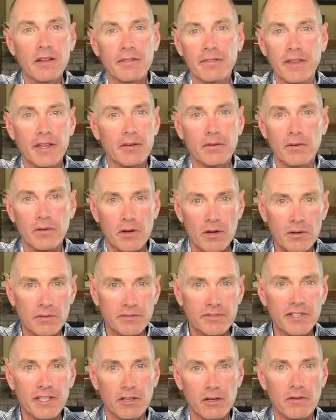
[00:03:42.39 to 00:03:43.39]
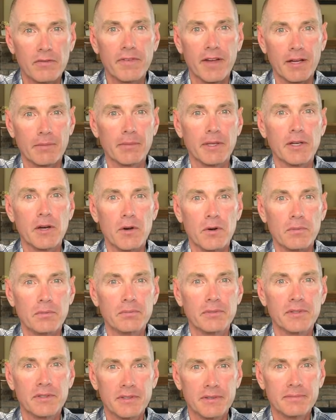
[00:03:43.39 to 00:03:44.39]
They don't own single family homes.